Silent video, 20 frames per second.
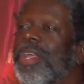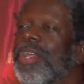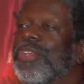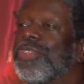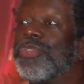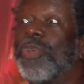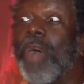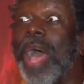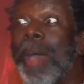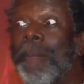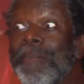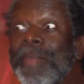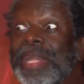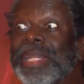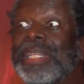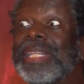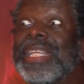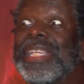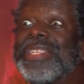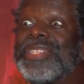So I
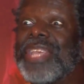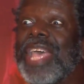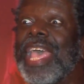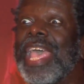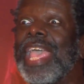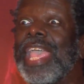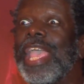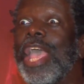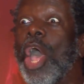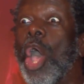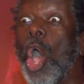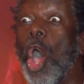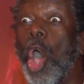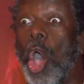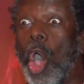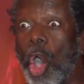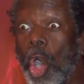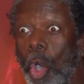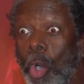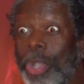mentally say,
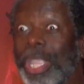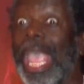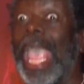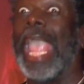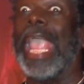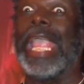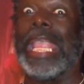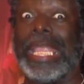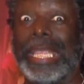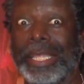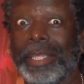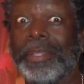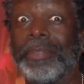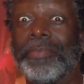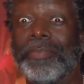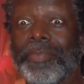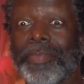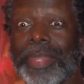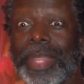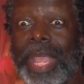okay.
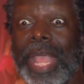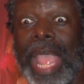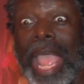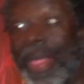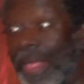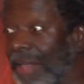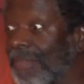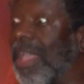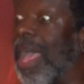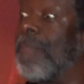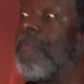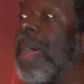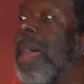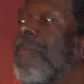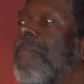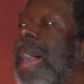And I've got my